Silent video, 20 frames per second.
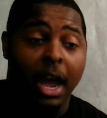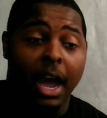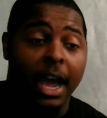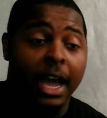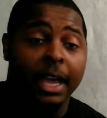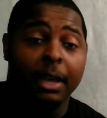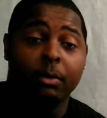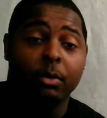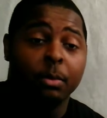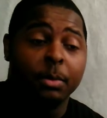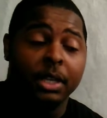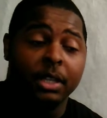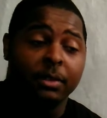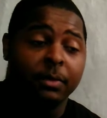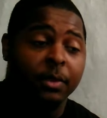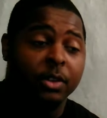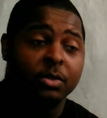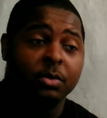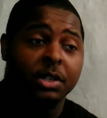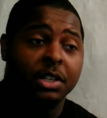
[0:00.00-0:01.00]
I will be
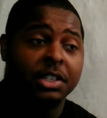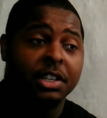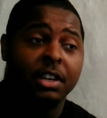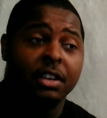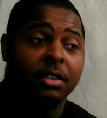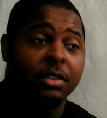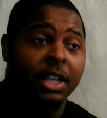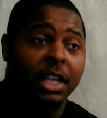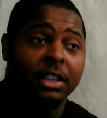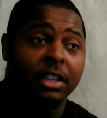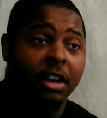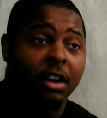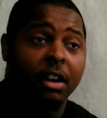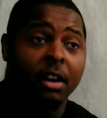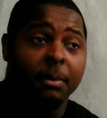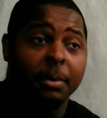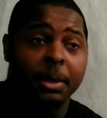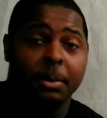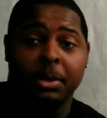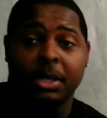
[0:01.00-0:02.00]
the first one to tell you that there
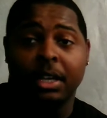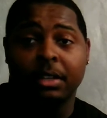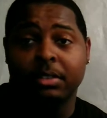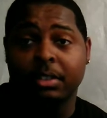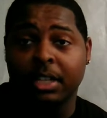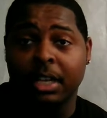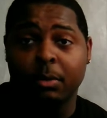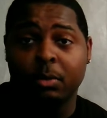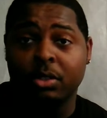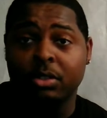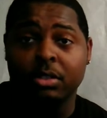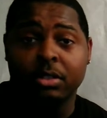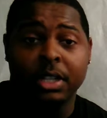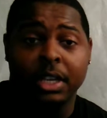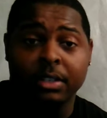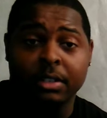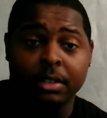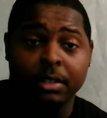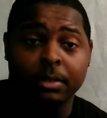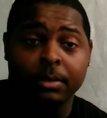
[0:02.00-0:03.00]
are people out there that will do
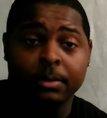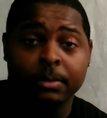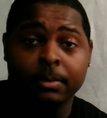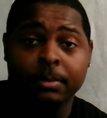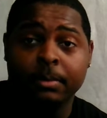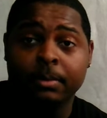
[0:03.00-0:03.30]
that to you.